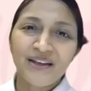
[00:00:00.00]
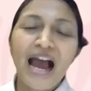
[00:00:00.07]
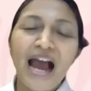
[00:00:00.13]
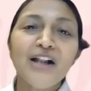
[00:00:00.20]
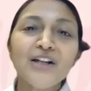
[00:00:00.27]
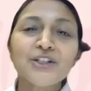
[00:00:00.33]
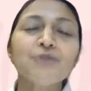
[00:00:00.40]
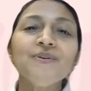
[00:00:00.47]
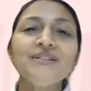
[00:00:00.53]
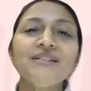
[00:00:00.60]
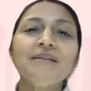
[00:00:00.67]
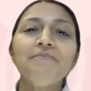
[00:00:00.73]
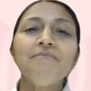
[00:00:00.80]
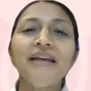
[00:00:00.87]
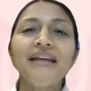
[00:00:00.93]

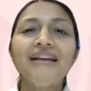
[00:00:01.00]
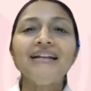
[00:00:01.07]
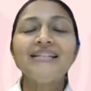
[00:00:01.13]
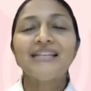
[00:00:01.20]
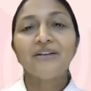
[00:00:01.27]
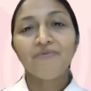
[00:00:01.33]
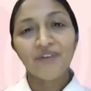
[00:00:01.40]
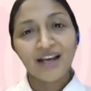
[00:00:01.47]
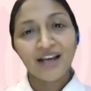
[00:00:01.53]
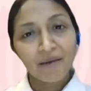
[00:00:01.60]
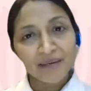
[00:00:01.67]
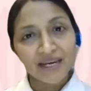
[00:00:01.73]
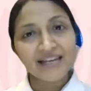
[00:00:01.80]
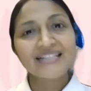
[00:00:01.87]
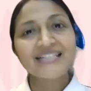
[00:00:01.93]
Altruism means that we are
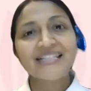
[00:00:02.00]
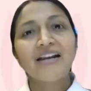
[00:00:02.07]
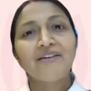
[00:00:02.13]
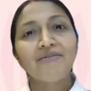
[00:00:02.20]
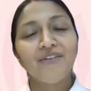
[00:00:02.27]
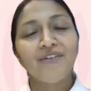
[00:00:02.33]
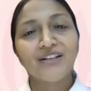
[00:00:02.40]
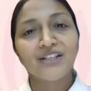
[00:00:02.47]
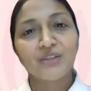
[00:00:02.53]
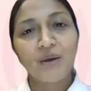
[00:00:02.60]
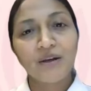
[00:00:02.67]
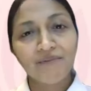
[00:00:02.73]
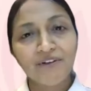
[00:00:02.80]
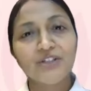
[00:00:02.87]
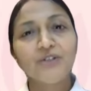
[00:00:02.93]
being selfless
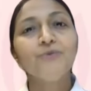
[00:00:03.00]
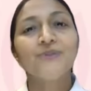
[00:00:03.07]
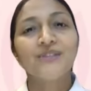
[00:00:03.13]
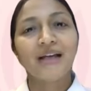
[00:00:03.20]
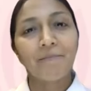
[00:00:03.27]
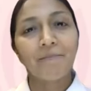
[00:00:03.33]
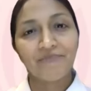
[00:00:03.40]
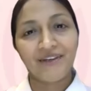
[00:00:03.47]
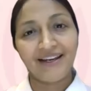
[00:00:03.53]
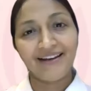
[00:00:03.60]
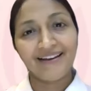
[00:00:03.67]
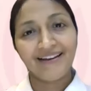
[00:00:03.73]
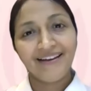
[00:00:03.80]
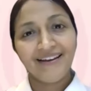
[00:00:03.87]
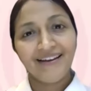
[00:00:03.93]
when we do something.
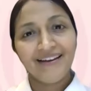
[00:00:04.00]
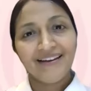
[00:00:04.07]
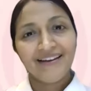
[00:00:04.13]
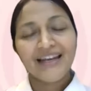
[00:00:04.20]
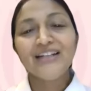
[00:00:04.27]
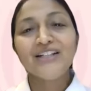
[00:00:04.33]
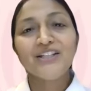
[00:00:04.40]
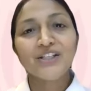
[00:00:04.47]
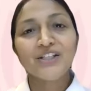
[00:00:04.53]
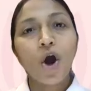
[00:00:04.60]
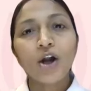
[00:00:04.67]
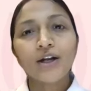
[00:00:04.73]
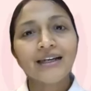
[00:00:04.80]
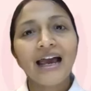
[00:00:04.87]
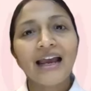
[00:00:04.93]
It's
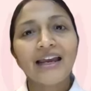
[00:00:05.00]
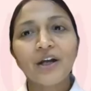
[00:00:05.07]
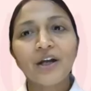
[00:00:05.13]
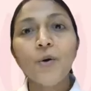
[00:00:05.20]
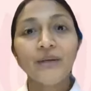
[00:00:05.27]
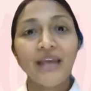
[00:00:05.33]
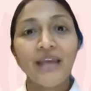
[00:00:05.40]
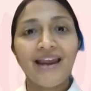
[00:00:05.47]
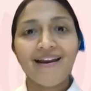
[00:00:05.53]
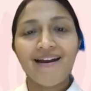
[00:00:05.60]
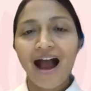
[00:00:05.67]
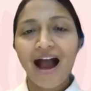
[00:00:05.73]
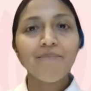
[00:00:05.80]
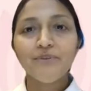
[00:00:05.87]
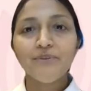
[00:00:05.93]
not like, okay,
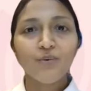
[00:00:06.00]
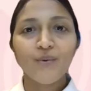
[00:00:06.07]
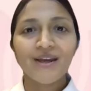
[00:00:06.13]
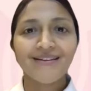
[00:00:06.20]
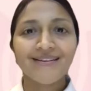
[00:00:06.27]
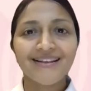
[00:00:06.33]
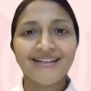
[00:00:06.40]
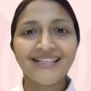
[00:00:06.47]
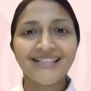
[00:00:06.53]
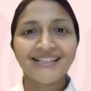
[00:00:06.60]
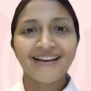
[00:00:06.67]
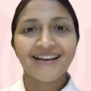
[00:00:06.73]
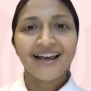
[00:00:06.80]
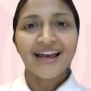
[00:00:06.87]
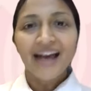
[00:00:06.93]
I'm doing this,
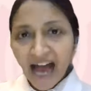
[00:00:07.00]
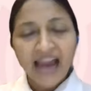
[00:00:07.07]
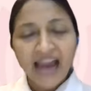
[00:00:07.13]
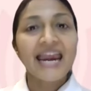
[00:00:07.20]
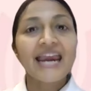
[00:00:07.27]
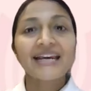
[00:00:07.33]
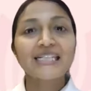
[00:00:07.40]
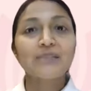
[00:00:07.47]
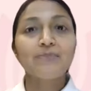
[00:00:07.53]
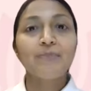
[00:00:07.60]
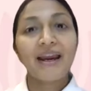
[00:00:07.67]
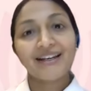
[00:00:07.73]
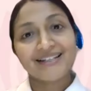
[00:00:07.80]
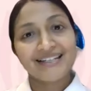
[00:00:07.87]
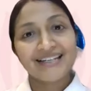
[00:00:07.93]
I
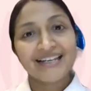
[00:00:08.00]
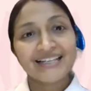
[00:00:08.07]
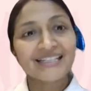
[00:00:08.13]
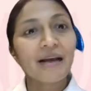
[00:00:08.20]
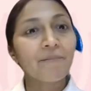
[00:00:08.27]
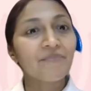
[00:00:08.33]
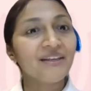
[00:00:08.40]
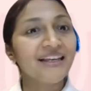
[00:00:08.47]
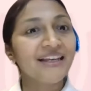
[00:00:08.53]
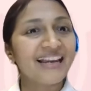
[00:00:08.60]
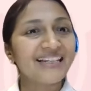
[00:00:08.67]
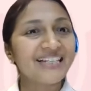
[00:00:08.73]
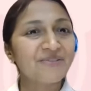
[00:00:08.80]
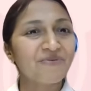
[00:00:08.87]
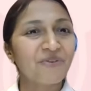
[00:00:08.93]
expect something
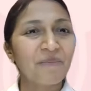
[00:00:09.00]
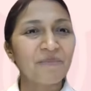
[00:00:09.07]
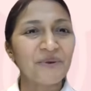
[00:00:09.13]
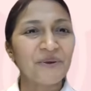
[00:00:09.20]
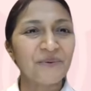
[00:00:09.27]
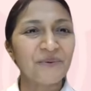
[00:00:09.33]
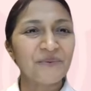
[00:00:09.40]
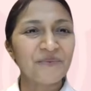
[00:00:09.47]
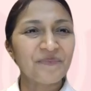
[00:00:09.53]
else from you.